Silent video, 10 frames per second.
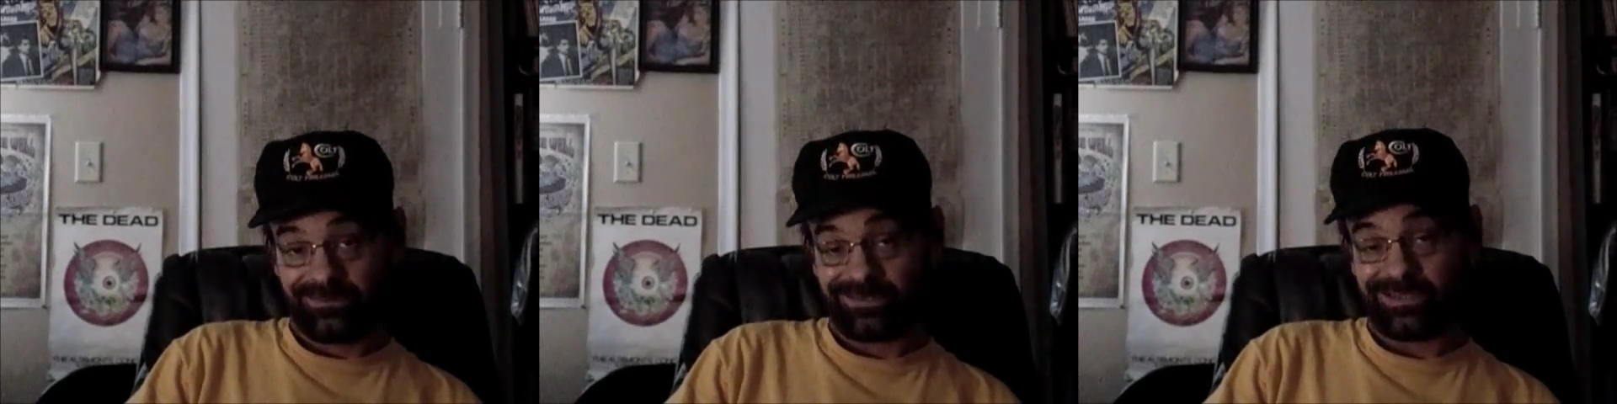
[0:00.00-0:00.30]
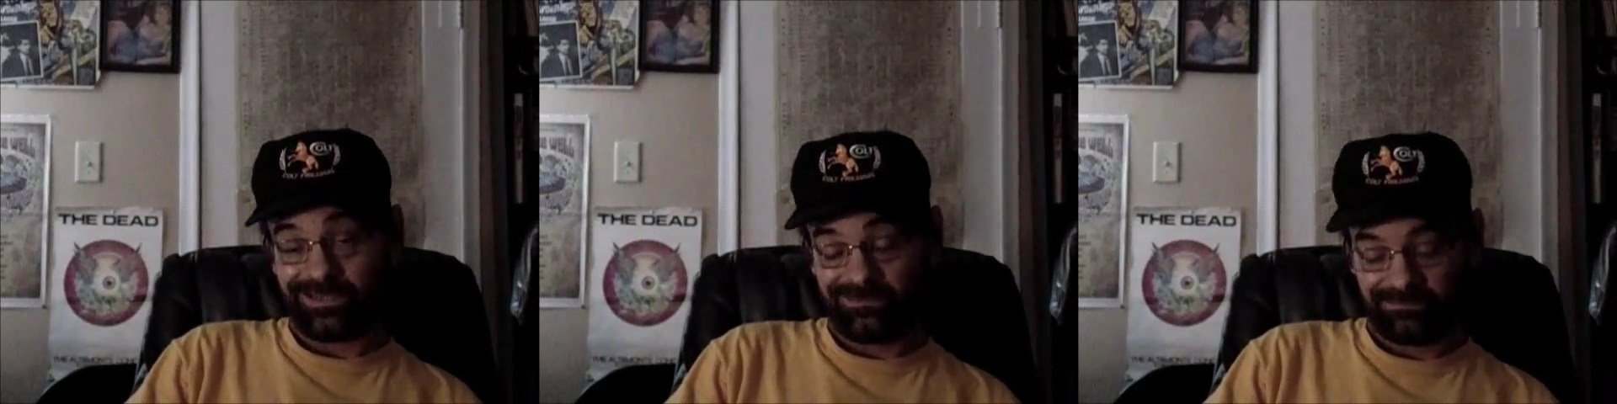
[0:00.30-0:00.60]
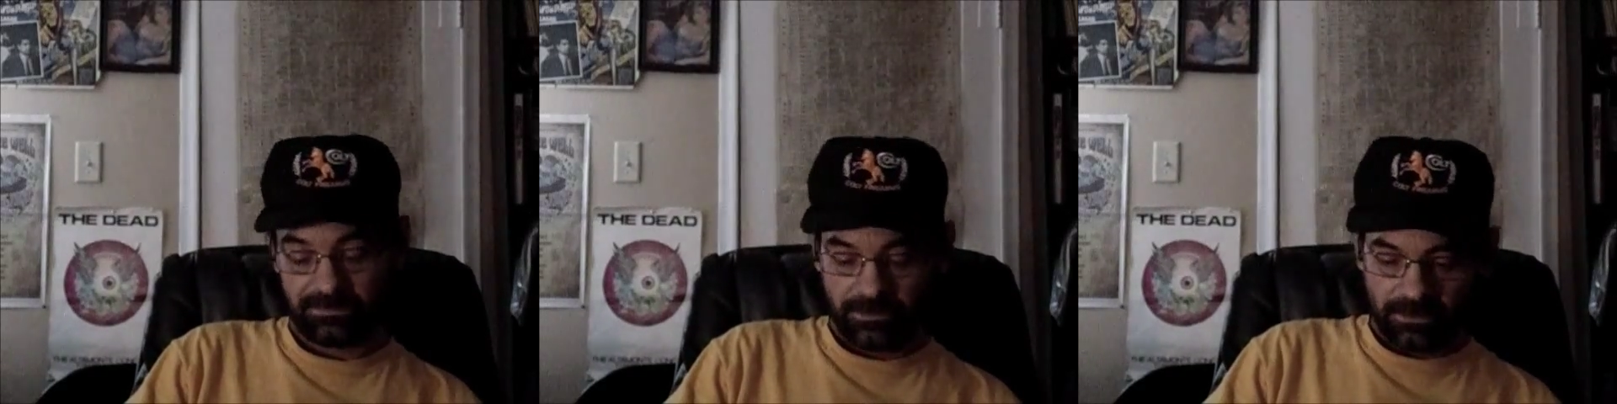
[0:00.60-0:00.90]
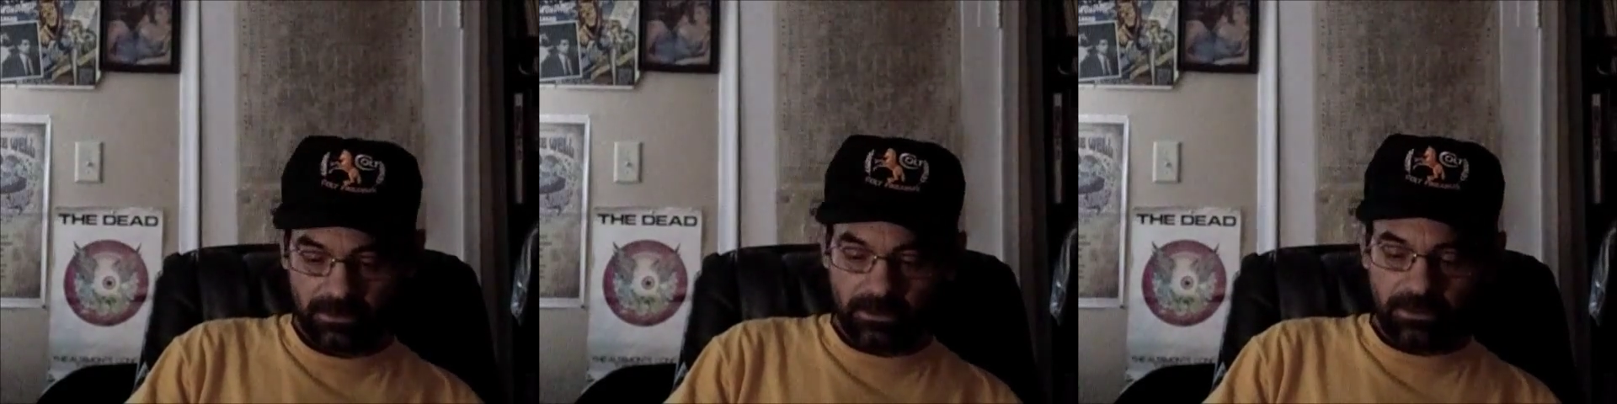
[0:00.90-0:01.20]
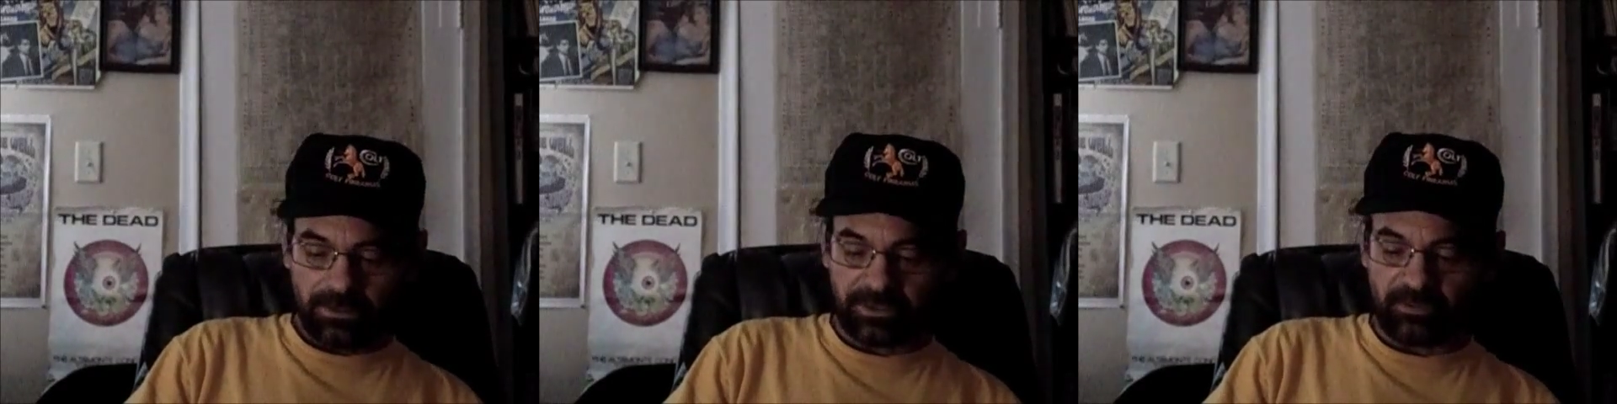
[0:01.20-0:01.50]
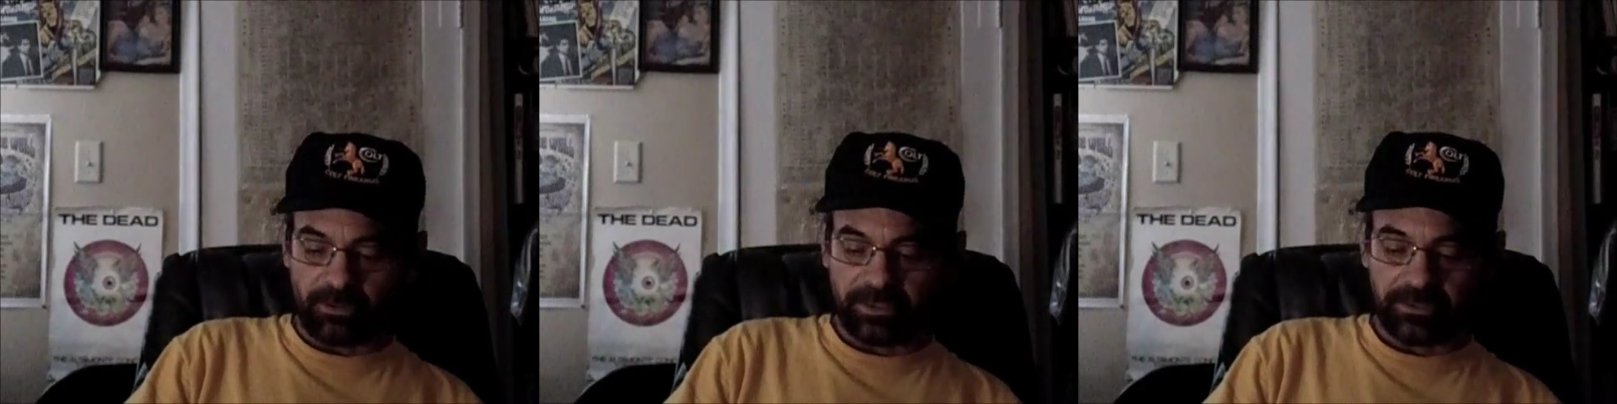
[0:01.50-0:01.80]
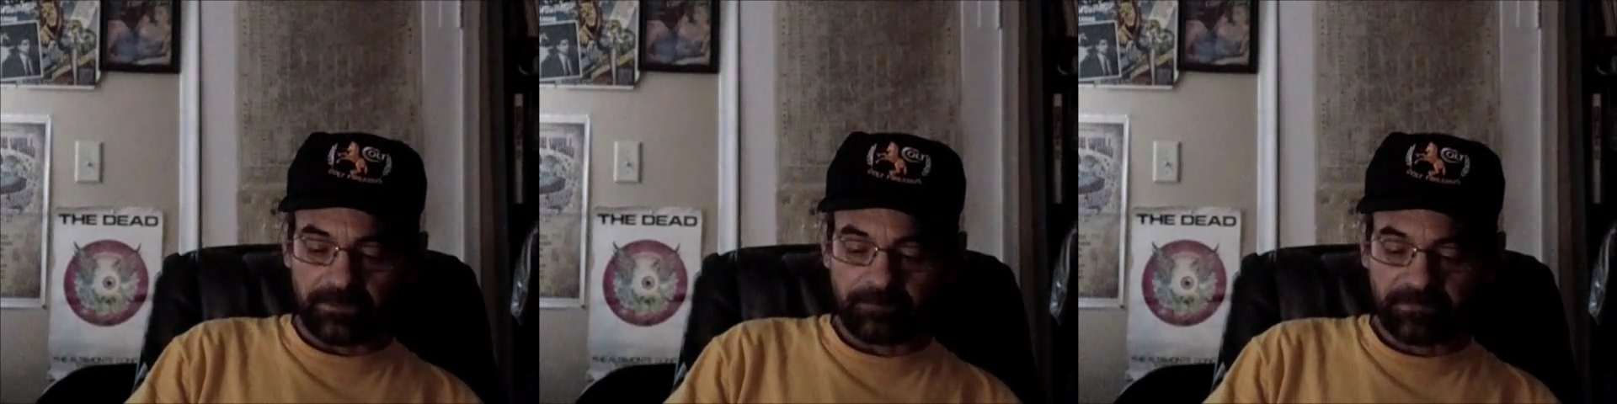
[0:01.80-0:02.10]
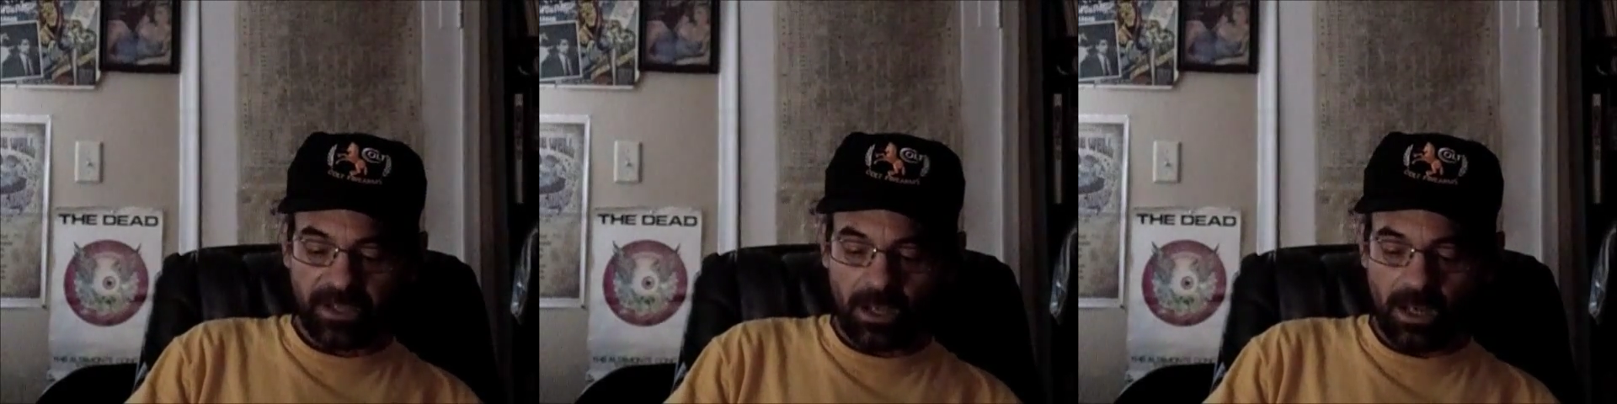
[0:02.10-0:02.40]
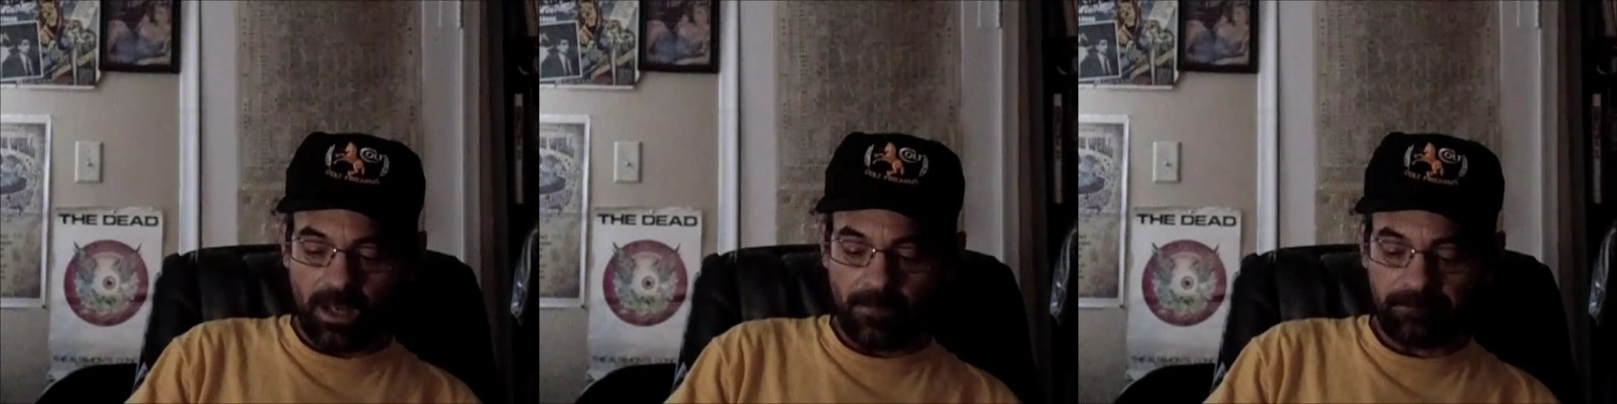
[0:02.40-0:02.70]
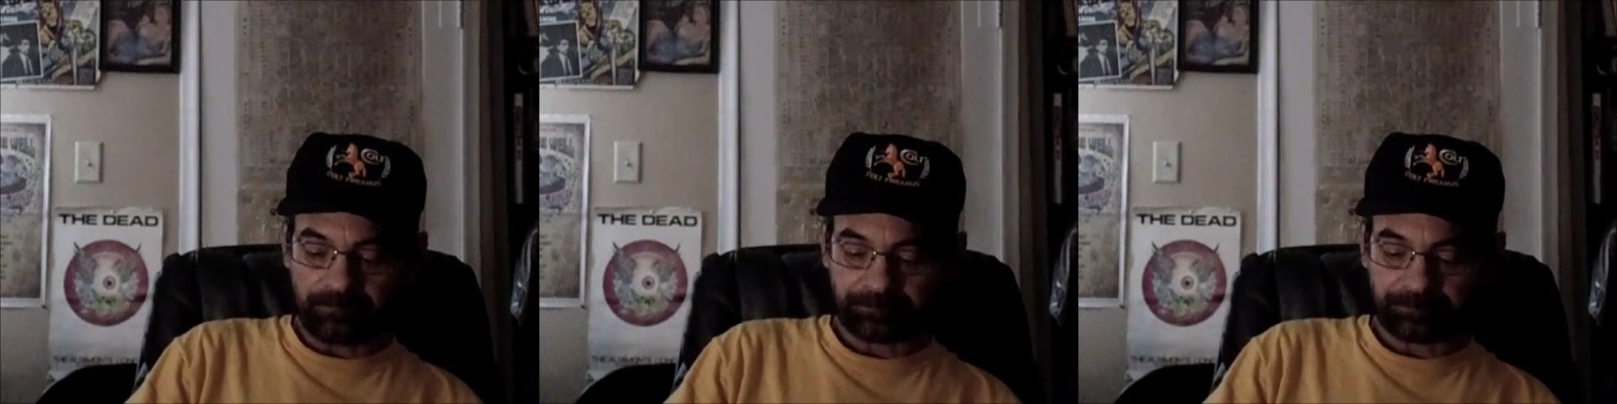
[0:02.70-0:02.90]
Okay. Another quote here. And